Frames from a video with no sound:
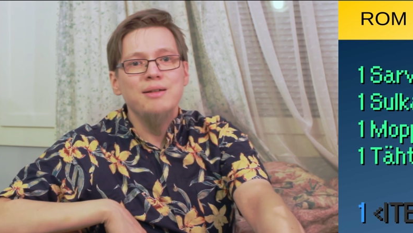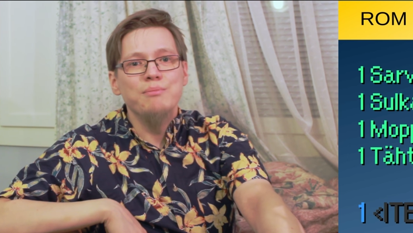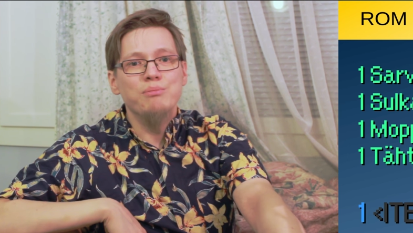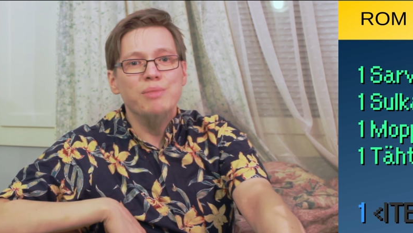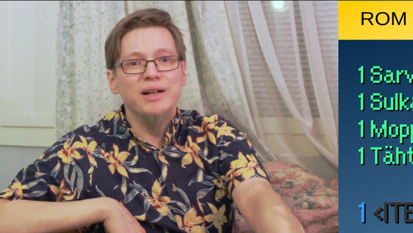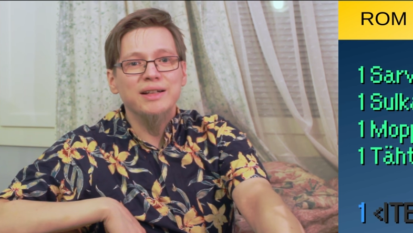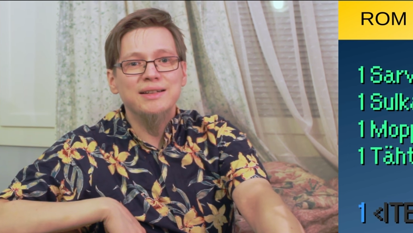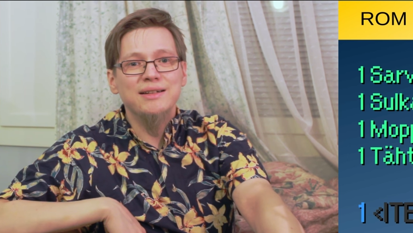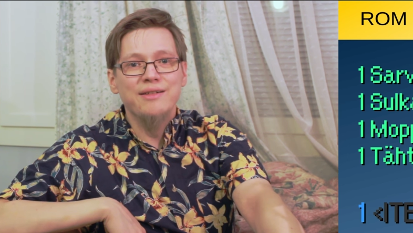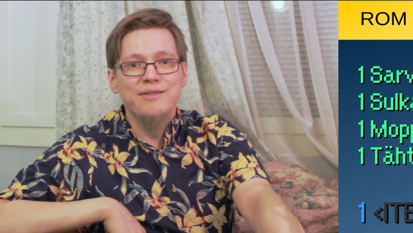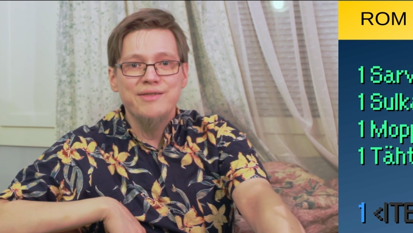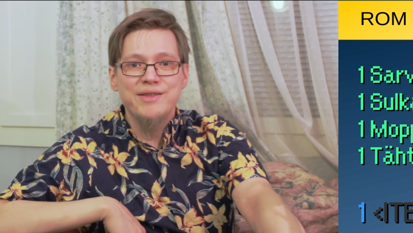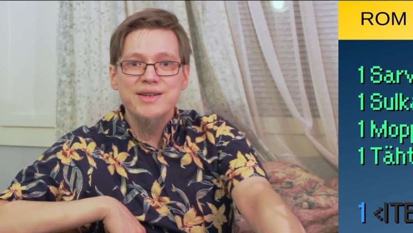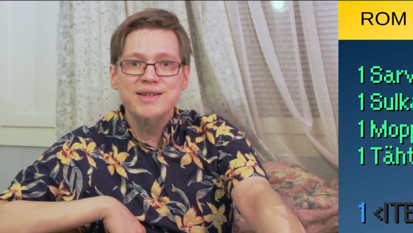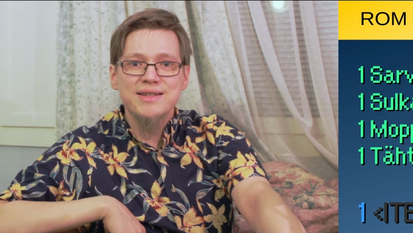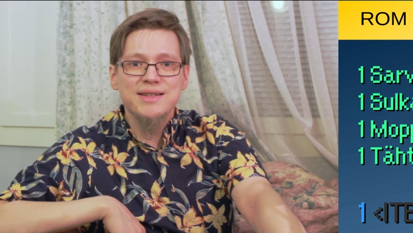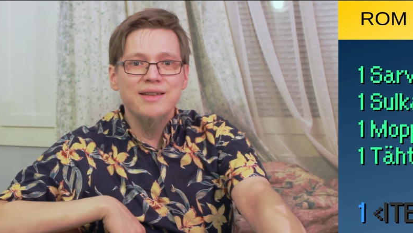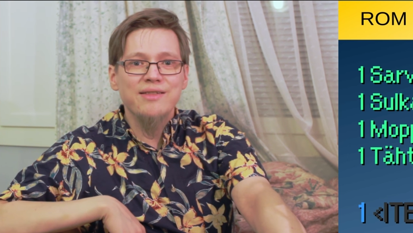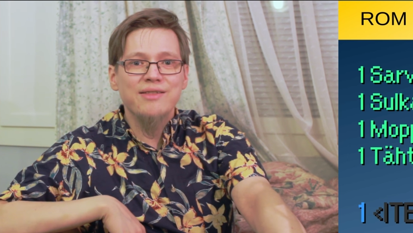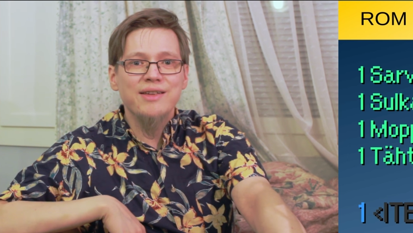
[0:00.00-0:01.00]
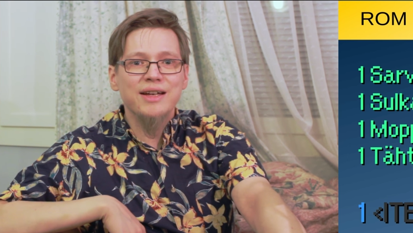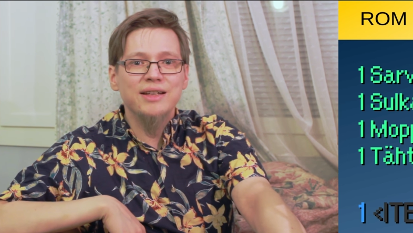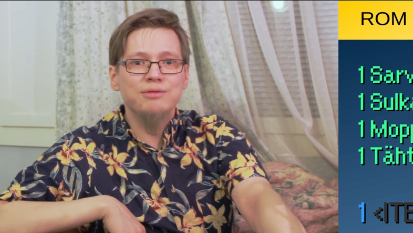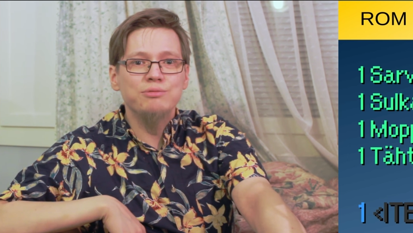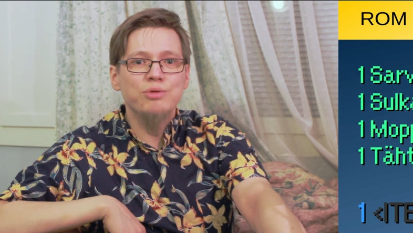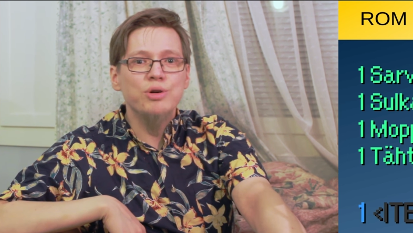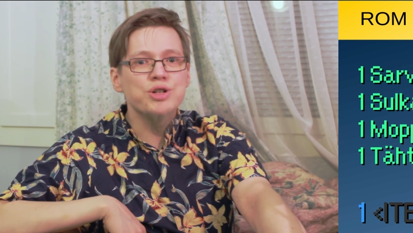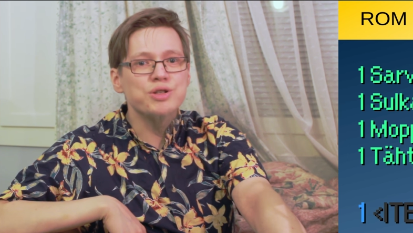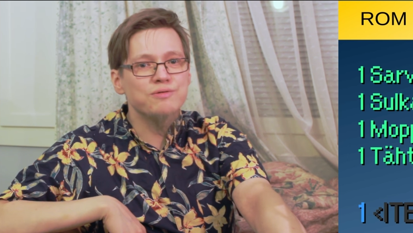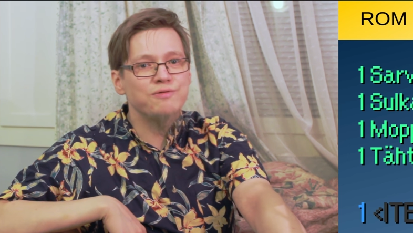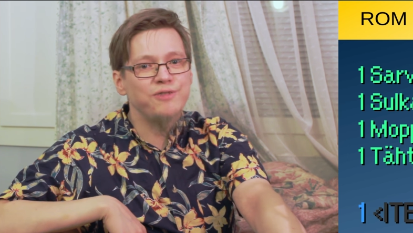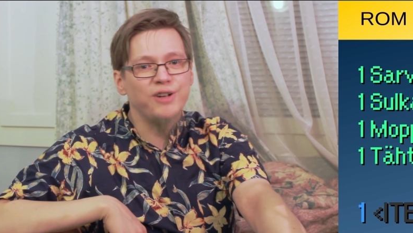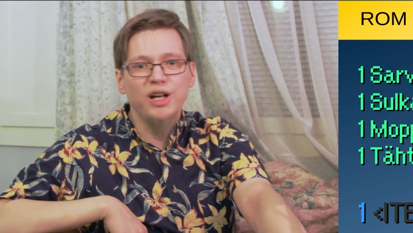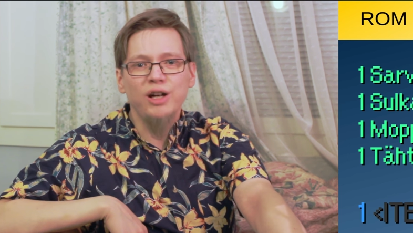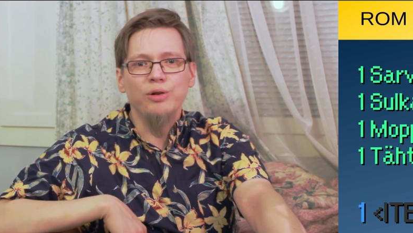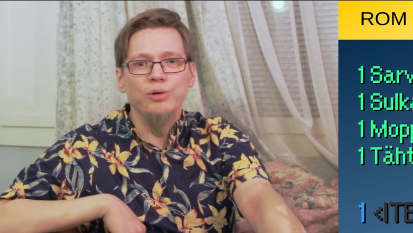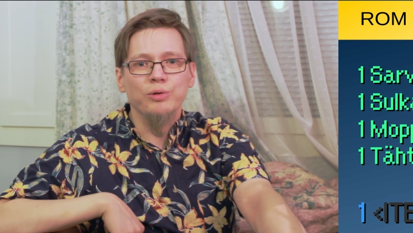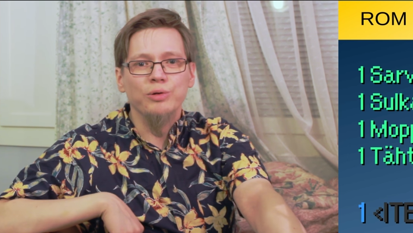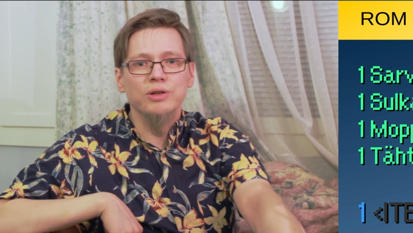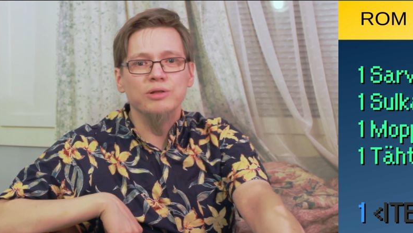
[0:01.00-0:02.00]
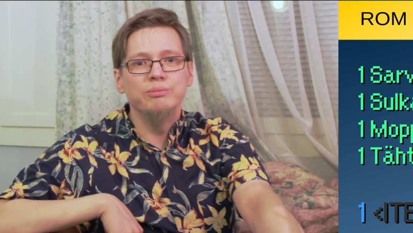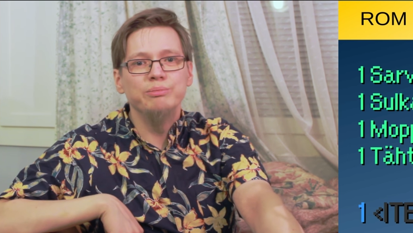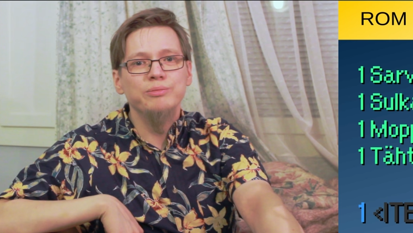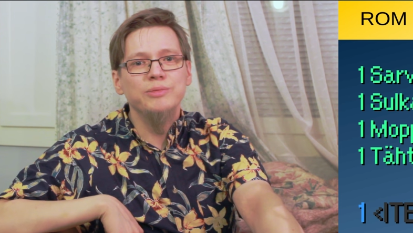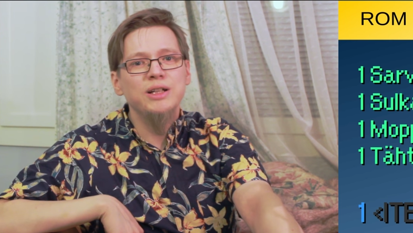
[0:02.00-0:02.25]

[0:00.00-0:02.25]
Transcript: but this and that was found.